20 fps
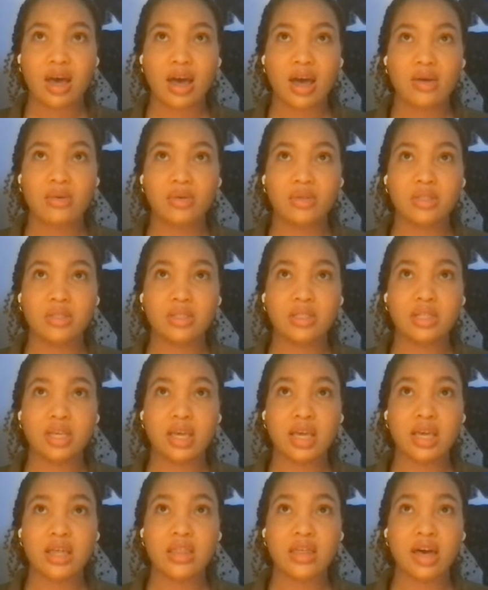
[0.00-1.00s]
I would
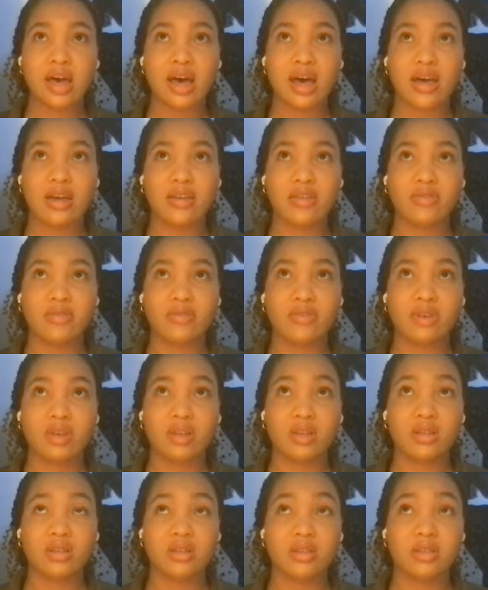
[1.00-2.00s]
say that
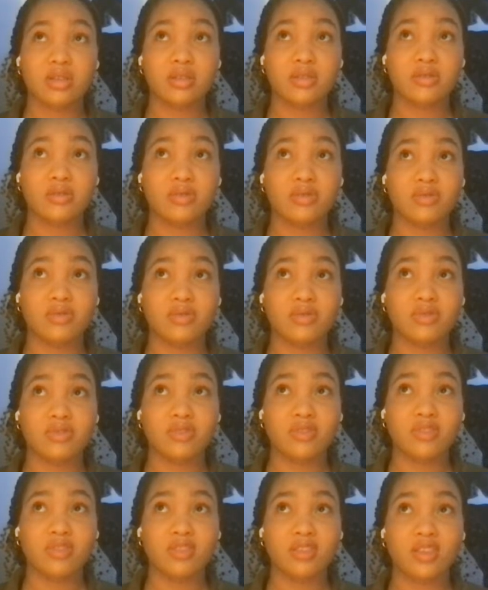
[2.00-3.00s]
it's,
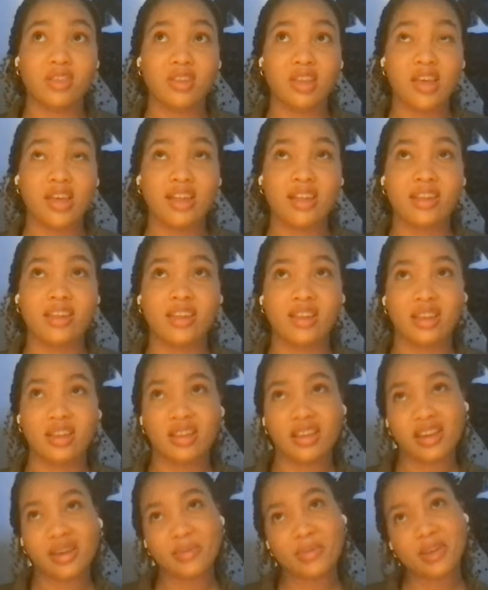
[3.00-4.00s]
and
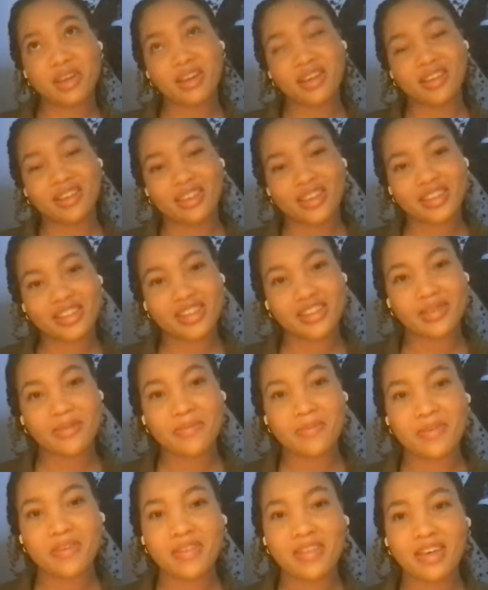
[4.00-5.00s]
I mean, this is
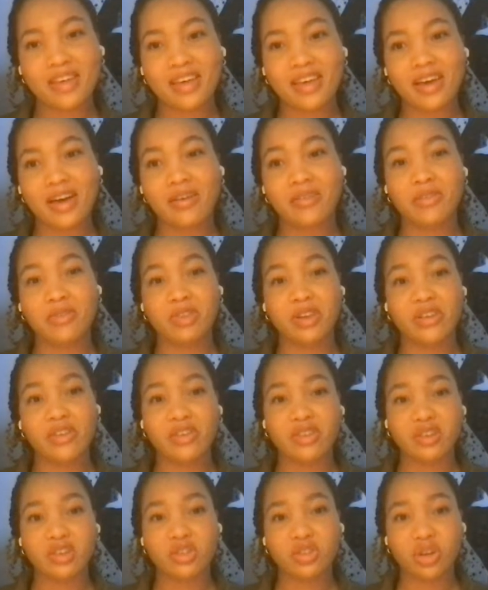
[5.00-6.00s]
something that I've
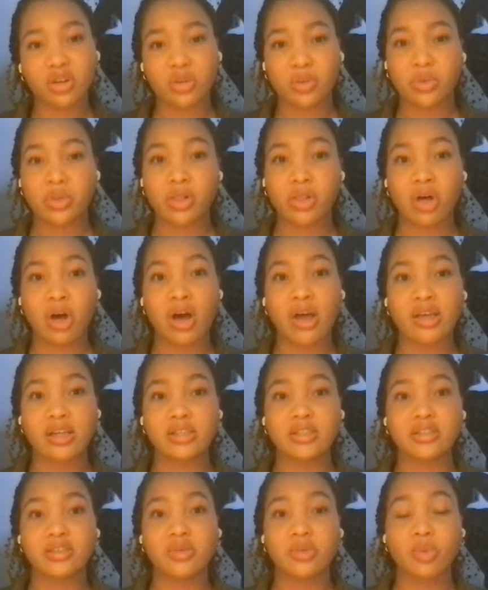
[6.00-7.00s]
definitely struggled with a lot
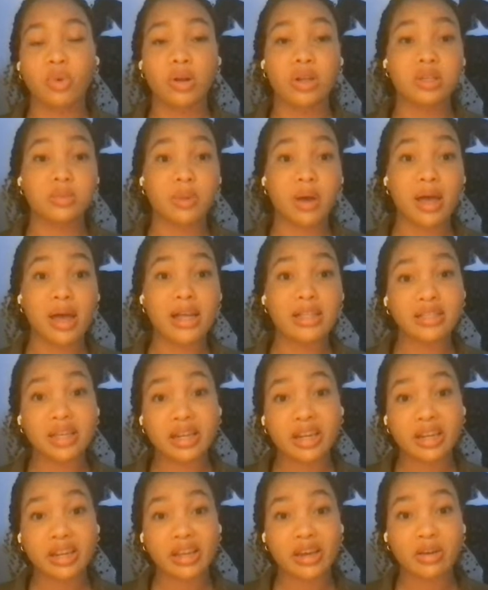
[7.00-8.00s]
is what is my
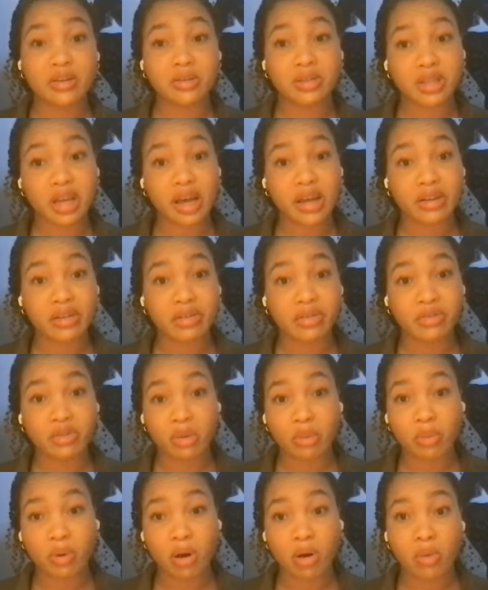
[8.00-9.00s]
identity outside of
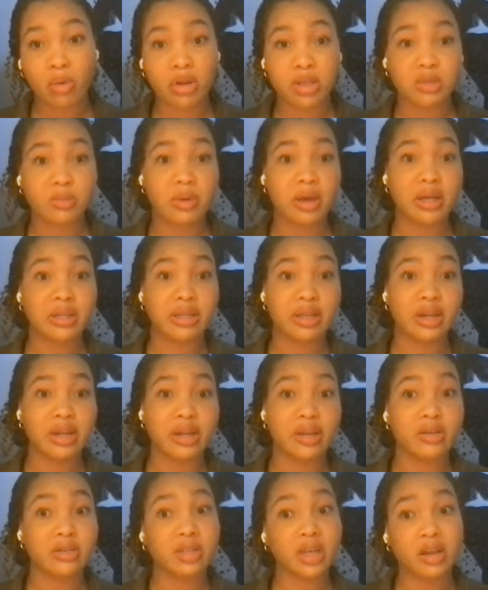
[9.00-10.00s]
football? What is my
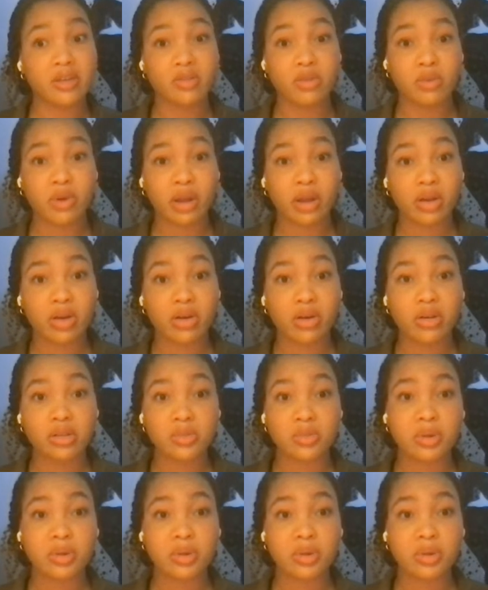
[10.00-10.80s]
identity outside of the Reggae Girlz?